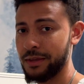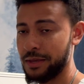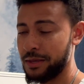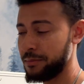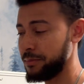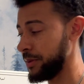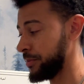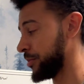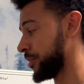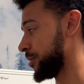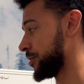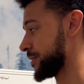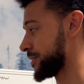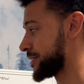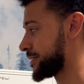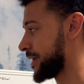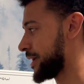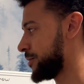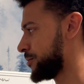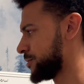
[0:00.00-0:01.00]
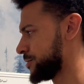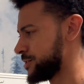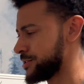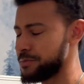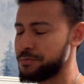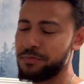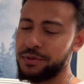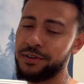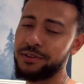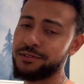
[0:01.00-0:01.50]
People always say, well,
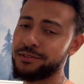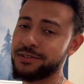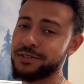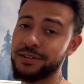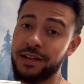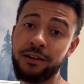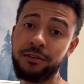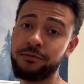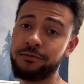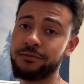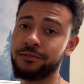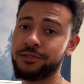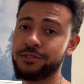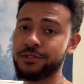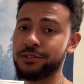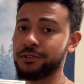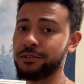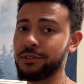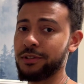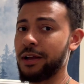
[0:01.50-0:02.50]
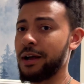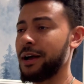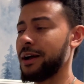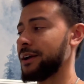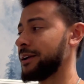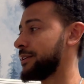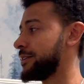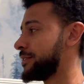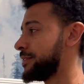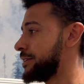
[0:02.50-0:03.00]
just be yourself and she'll
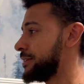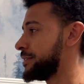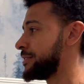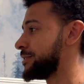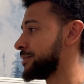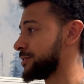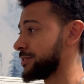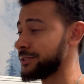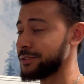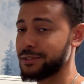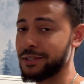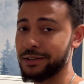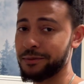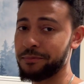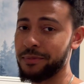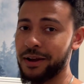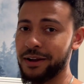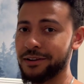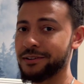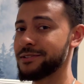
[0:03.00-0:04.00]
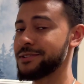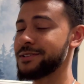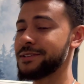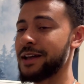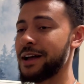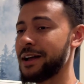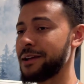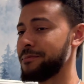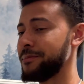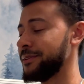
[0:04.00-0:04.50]
stick by your
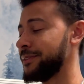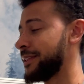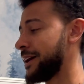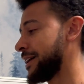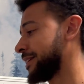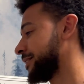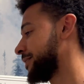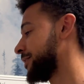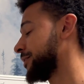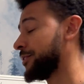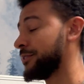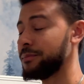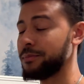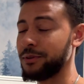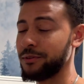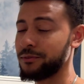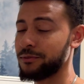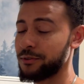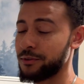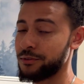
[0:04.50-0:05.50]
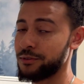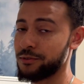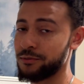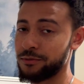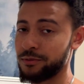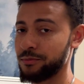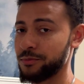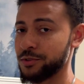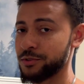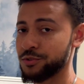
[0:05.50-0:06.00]
side, but that couldn't be further
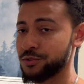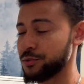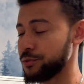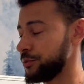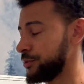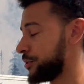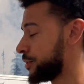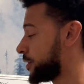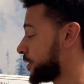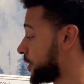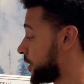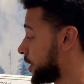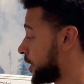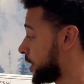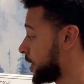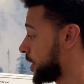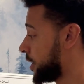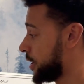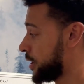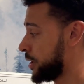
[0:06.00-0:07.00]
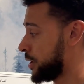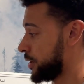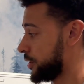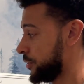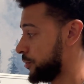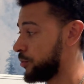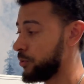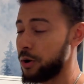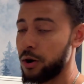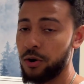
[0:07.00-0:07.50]
from the truth.
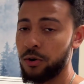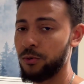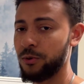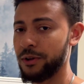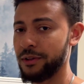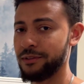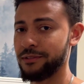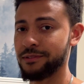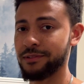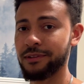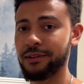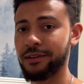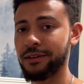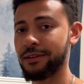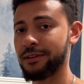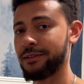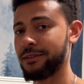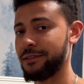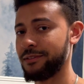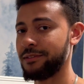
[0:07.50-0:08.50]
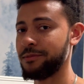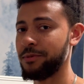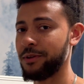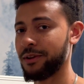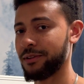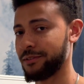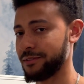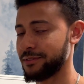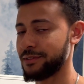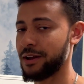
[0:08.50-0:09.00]
You always need to be
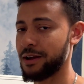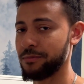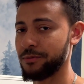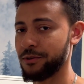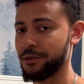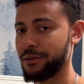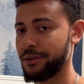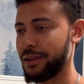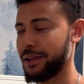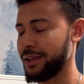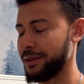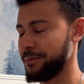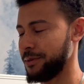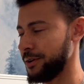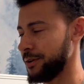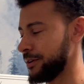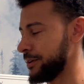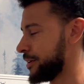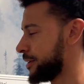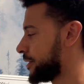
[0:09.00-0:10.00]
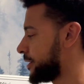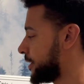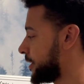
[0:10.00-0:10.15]
on the top of your game here.